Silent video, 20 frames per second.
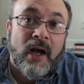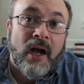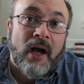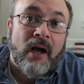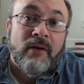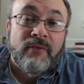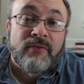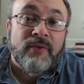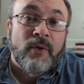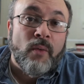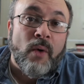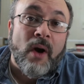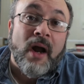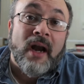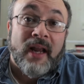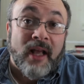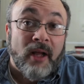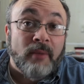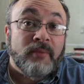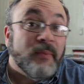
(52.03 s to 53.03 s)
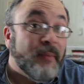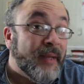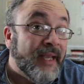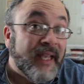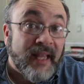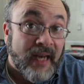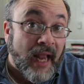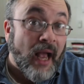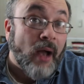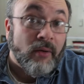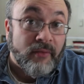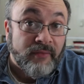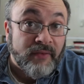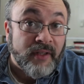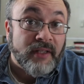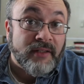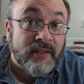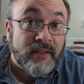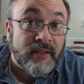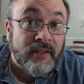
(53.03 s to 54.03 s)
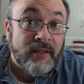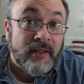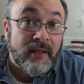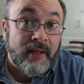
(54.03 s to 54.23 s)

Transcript: of what helped me get out of this.